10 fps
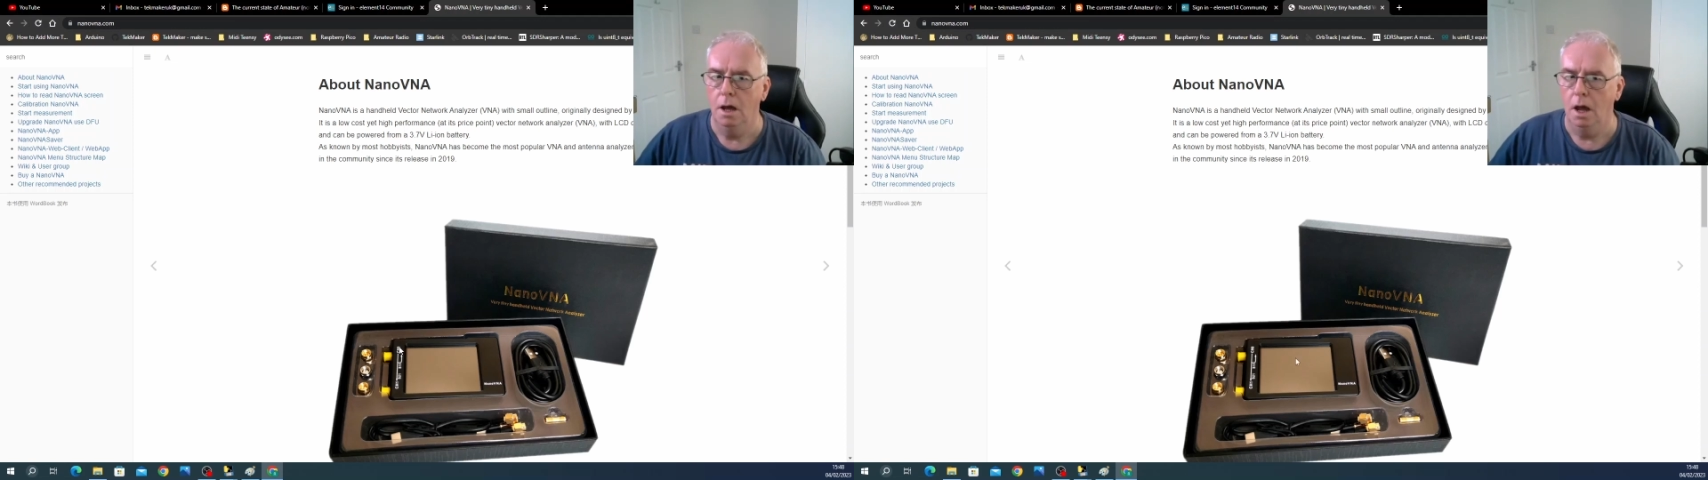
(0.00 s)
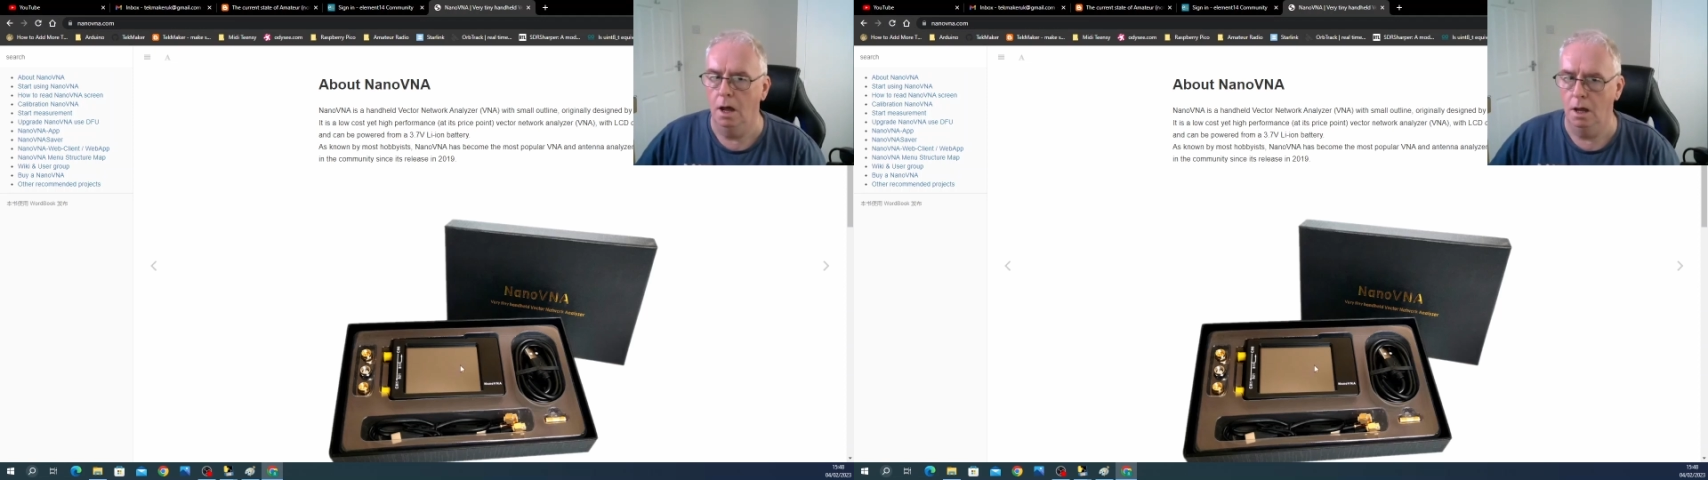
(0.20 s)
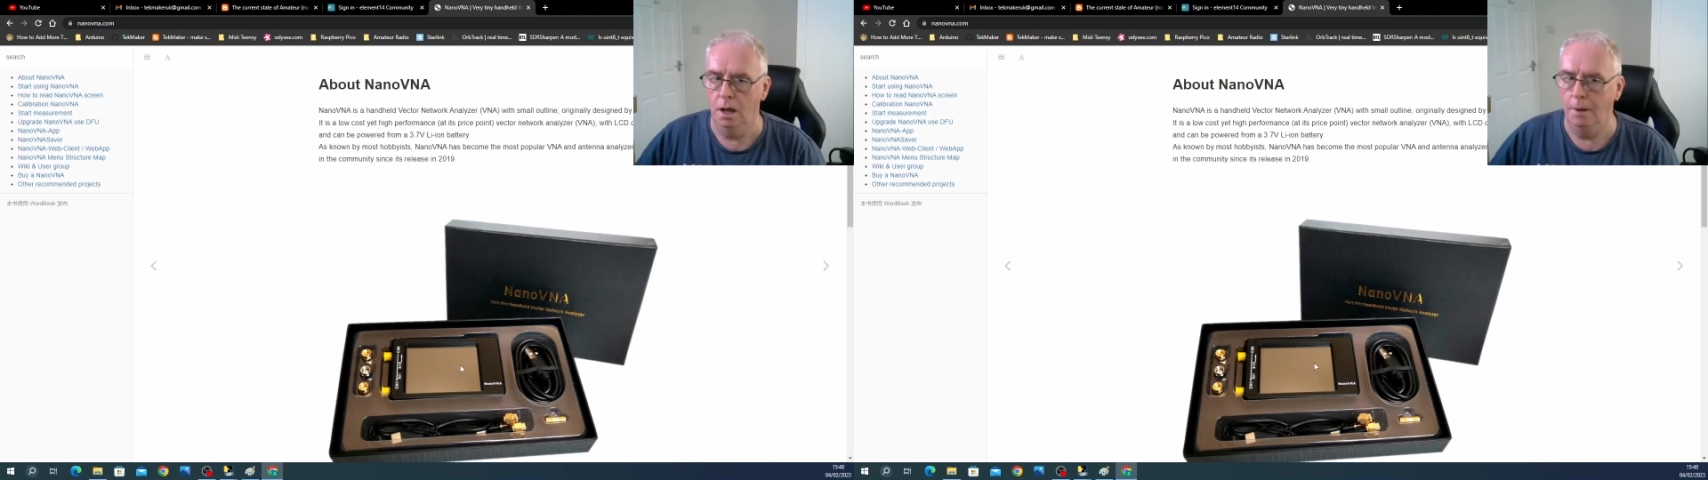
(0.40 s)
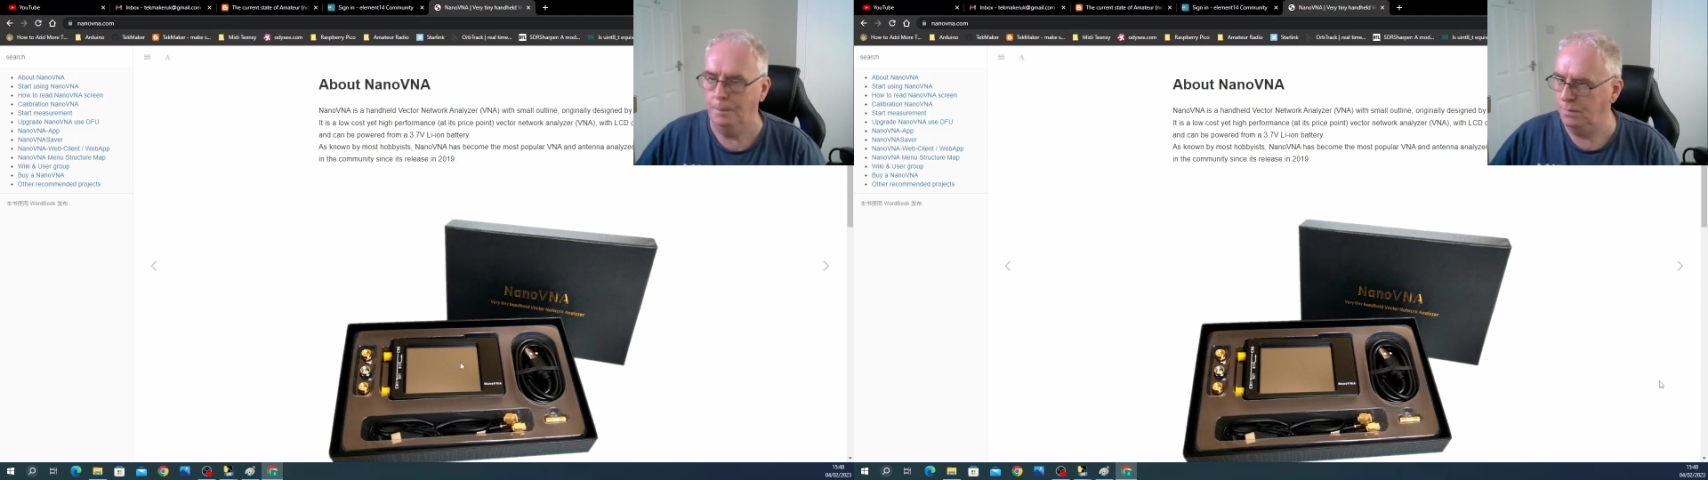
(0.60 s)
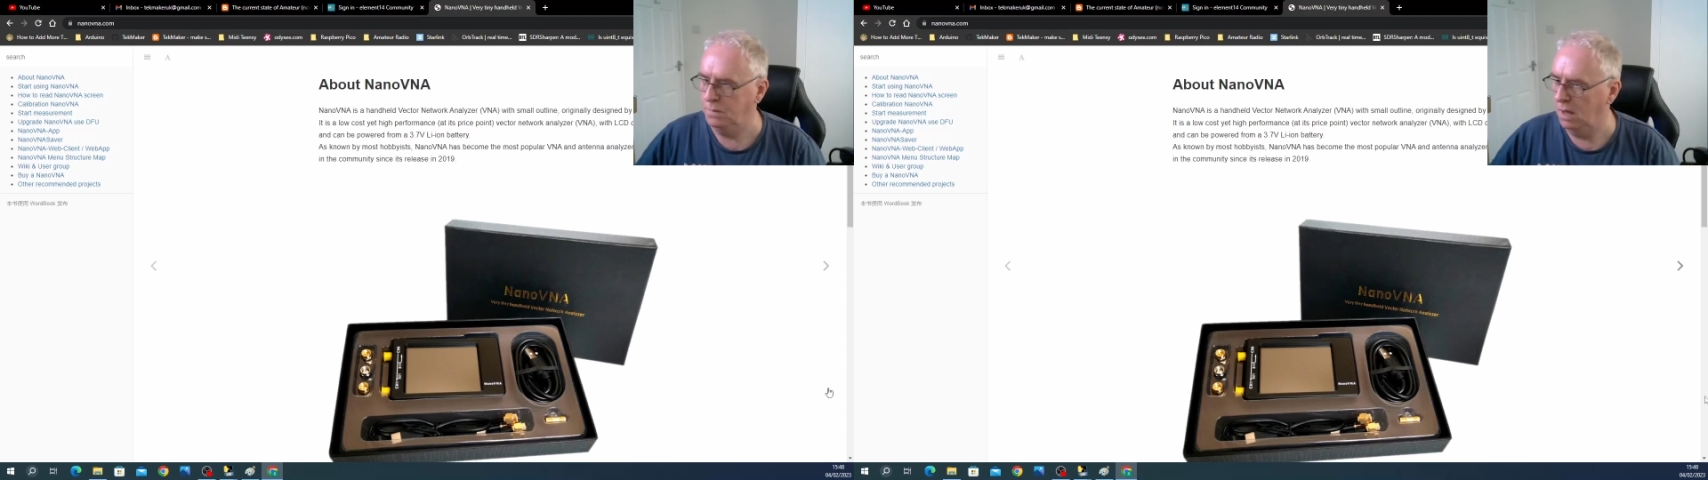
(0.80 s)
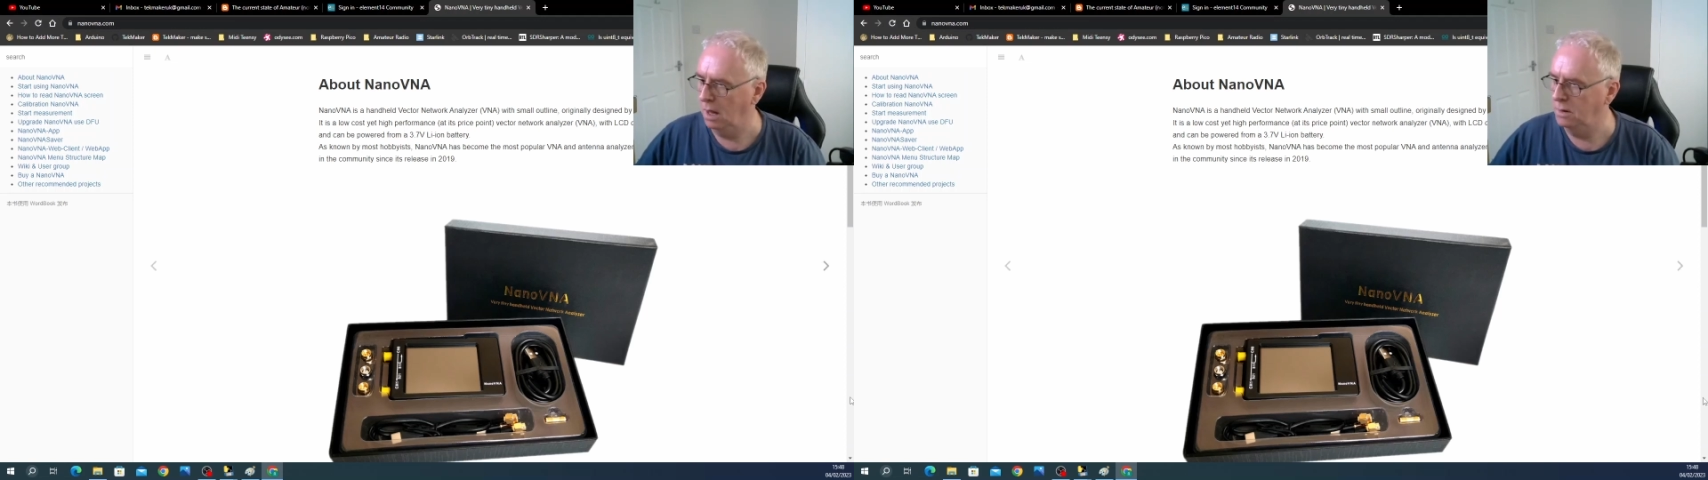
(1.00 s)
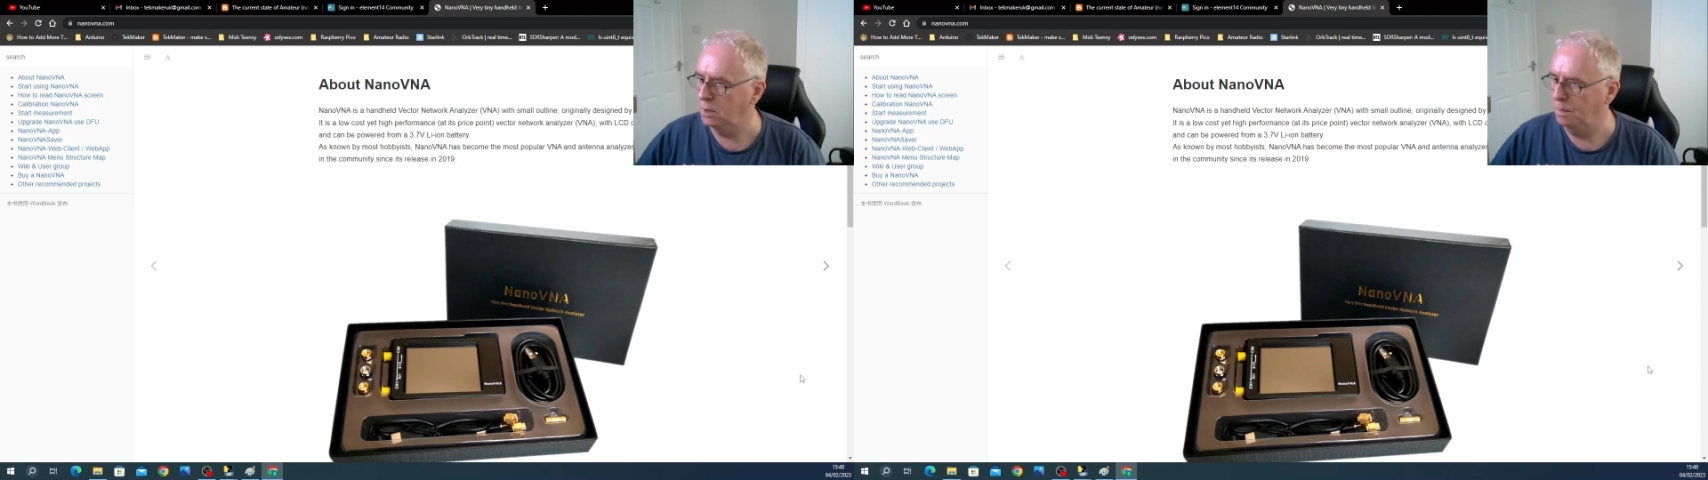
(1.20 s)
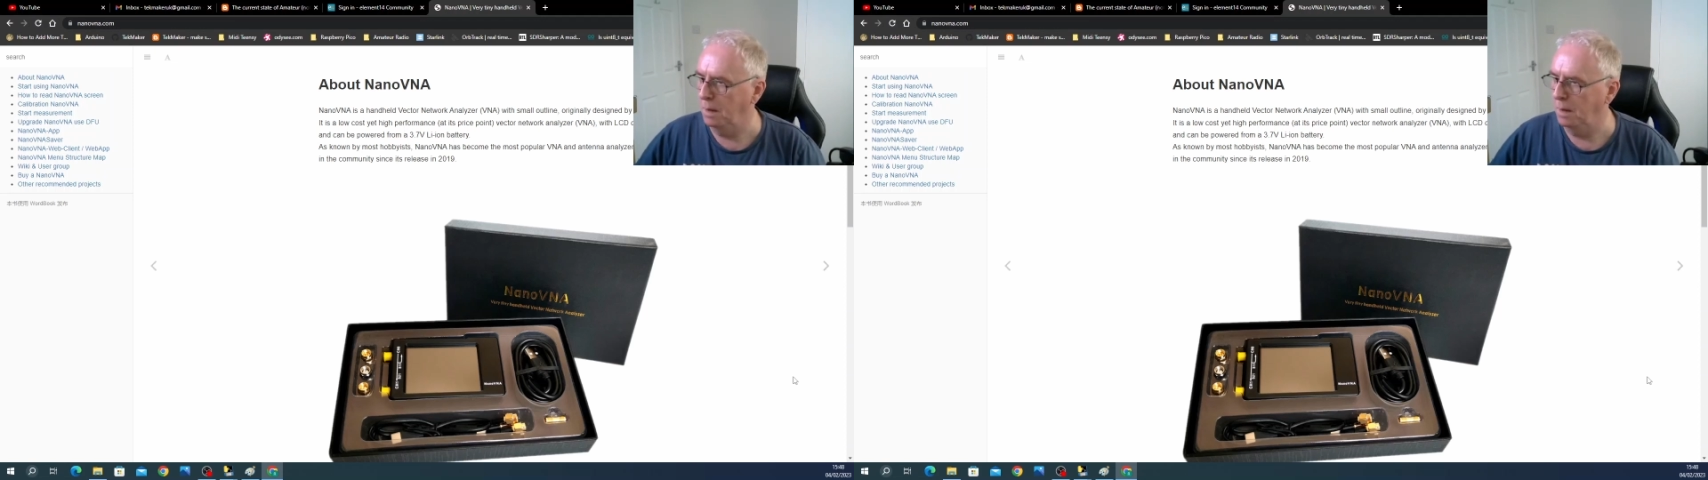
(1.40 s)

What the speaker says: That's